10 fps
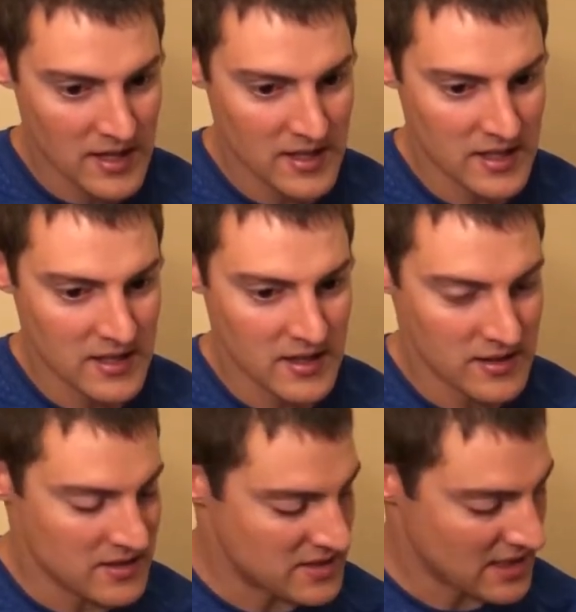then
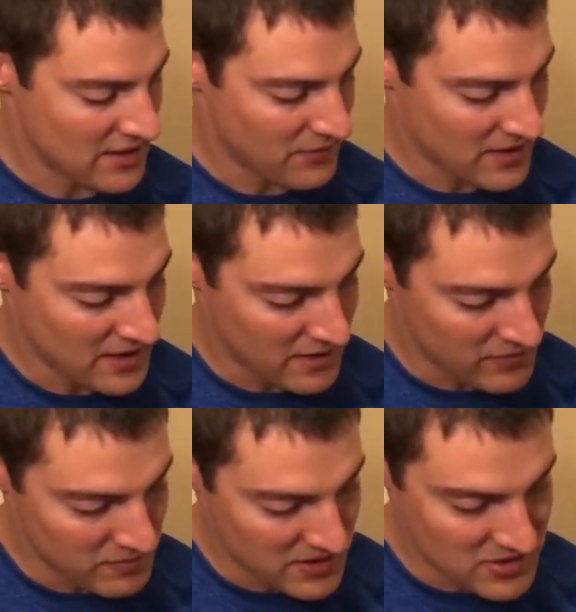the 2nd fret of the
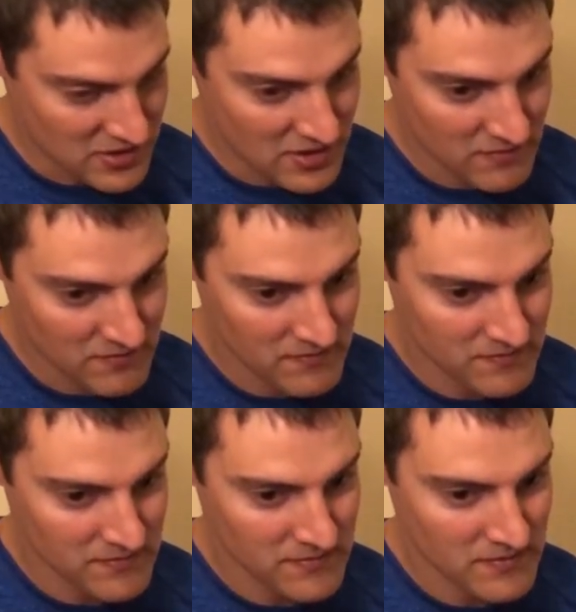B string.
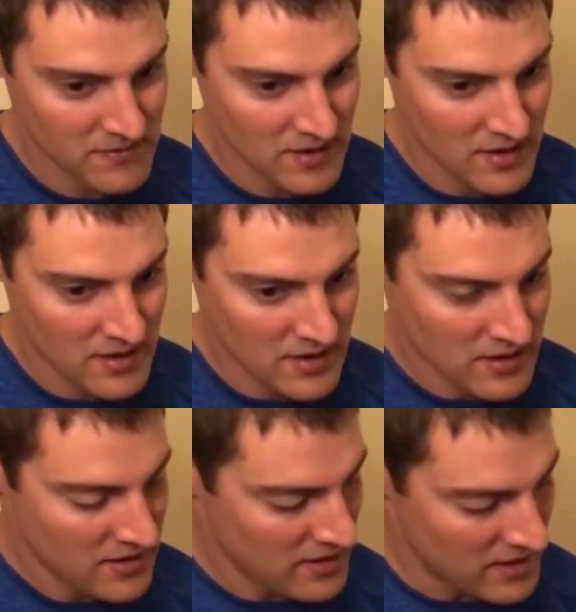
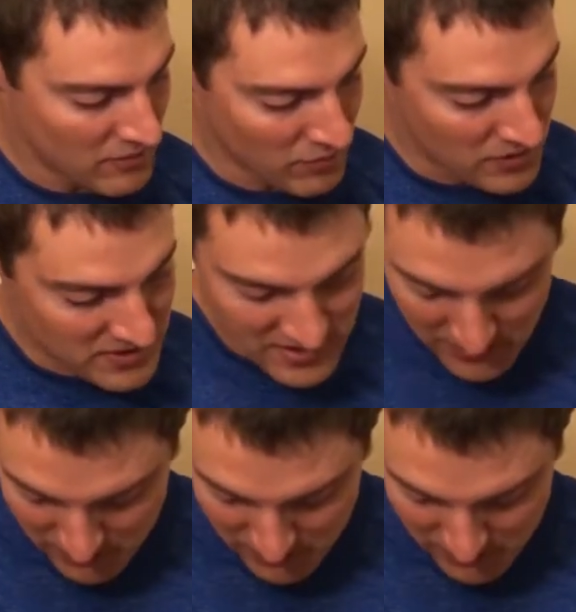Then we'll play the 2nd